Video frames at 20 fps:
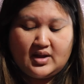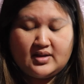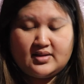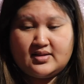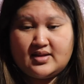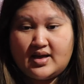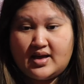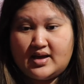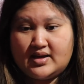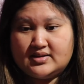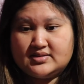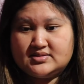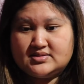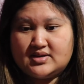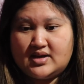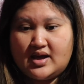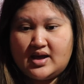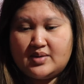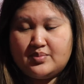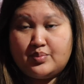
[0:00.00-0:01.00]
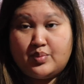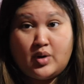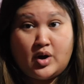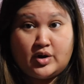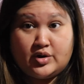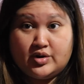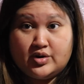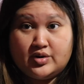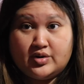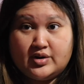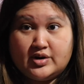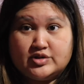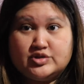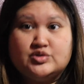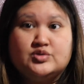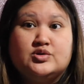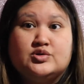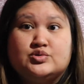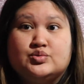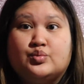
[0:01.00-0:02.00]
that I brought her
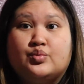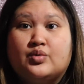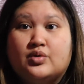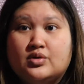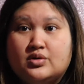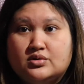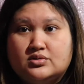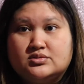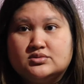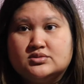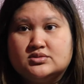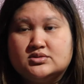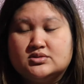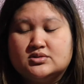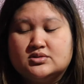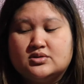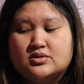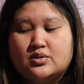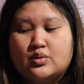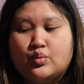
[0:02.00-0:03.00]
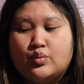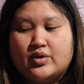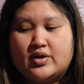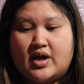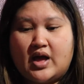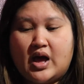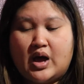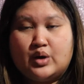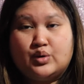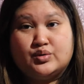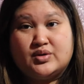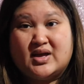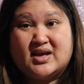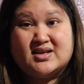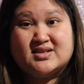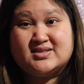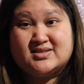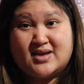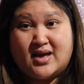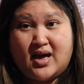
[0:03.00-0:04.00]
into this world without
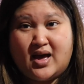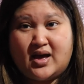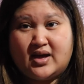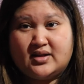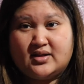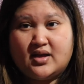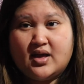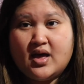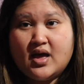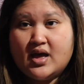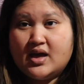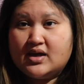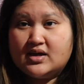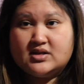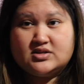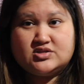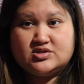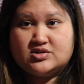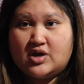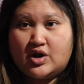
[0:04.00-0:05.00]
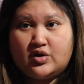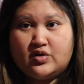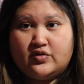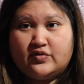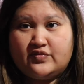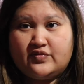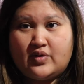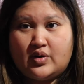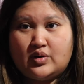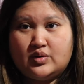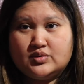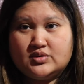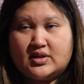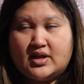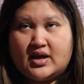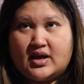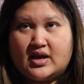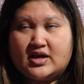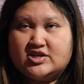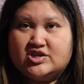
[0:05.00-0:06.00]
a dad. It's not her fault.
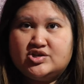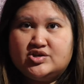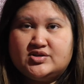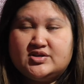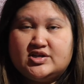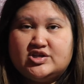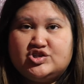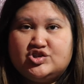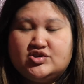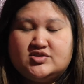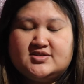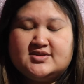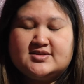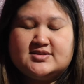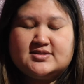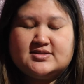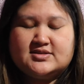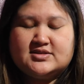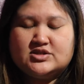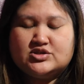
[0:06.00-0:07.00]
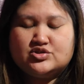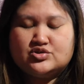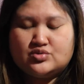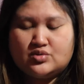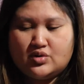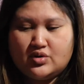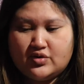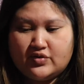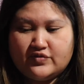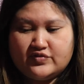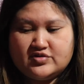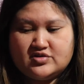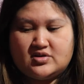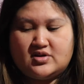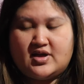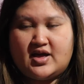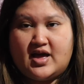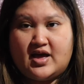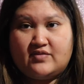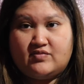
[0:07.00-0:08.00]
Like she she doesn't deserve to
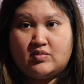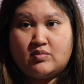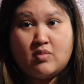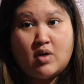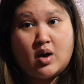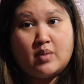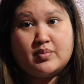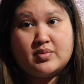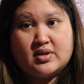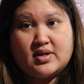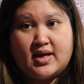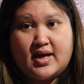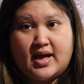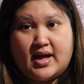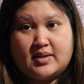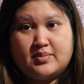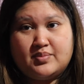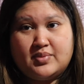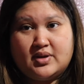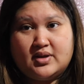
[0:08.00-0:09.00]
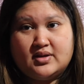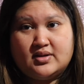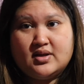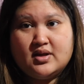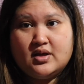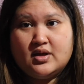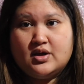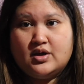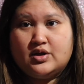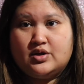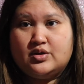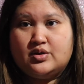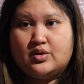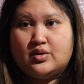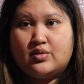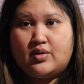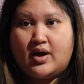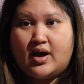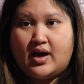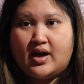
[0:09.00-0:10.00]
not have a mom and dad, but you
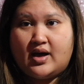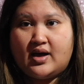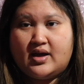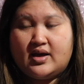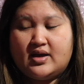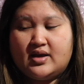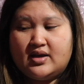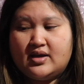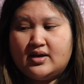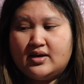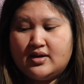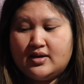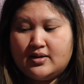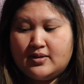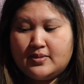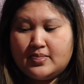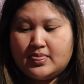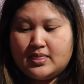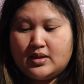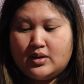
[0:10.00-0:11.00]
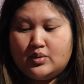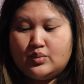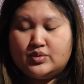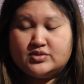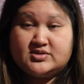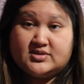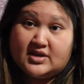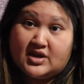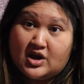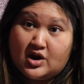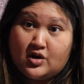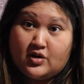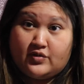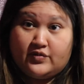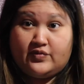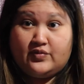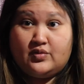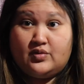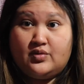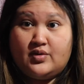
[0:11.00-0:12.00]
know, I wasn't
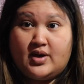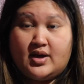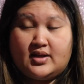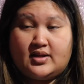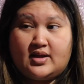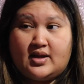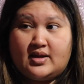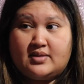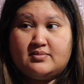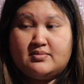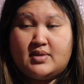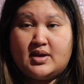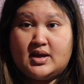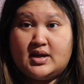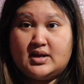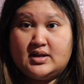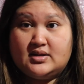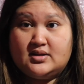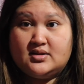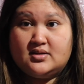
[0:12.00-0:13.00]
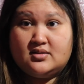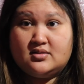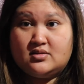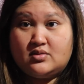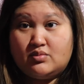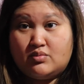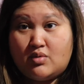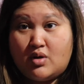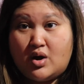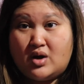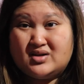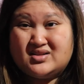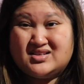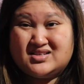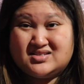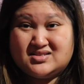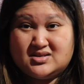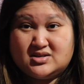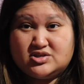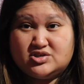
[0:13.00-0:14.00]
careful and I made the wrong
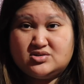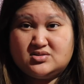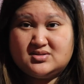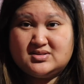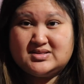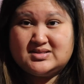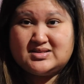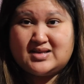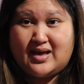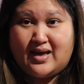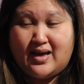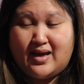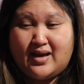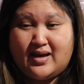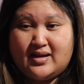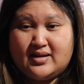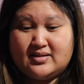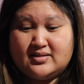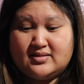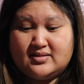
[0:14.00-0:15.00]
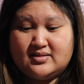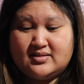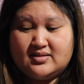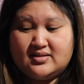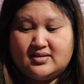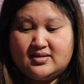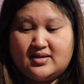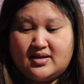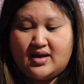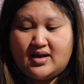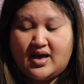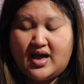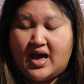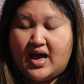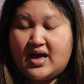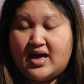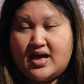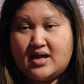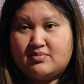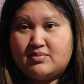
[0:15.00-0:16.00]
decisions and
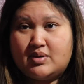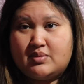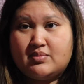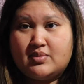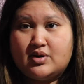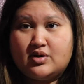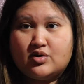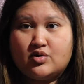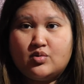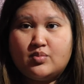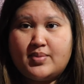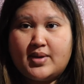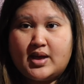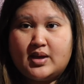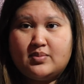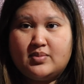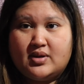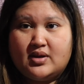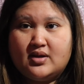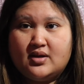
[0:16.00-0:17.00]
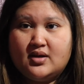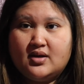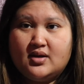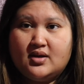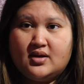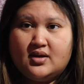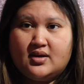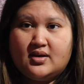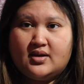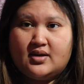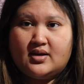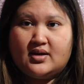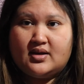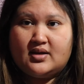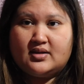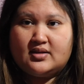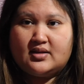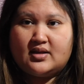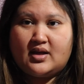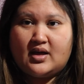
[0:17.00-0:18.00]
I had my miracle baby
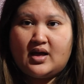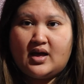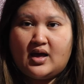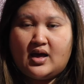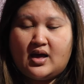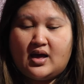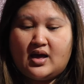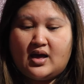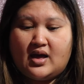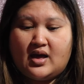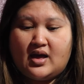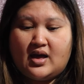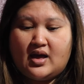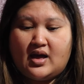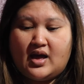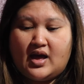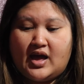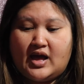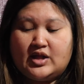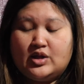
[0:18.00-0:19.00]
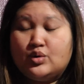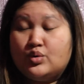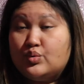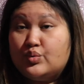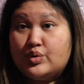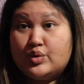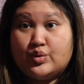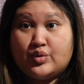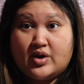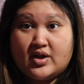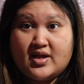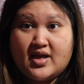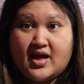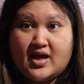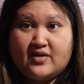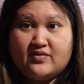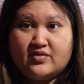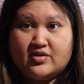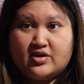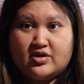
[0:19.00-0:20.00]
and I don't regret
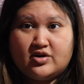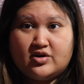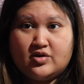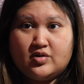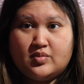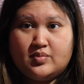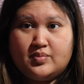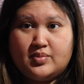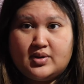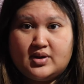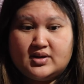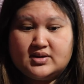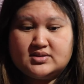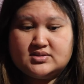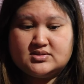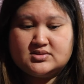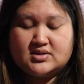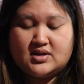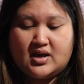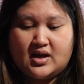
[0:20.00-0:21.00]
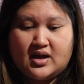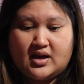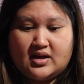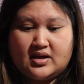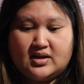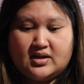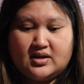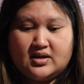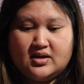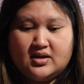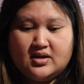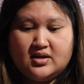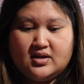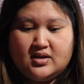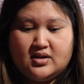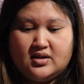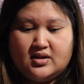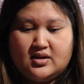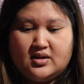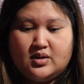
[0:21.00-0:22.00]
having her, but I
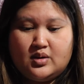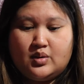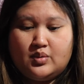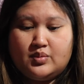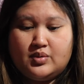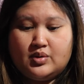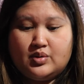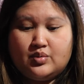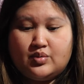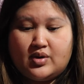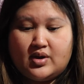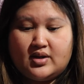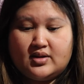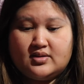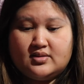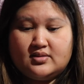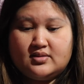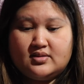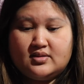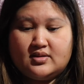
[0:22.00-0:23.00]
regret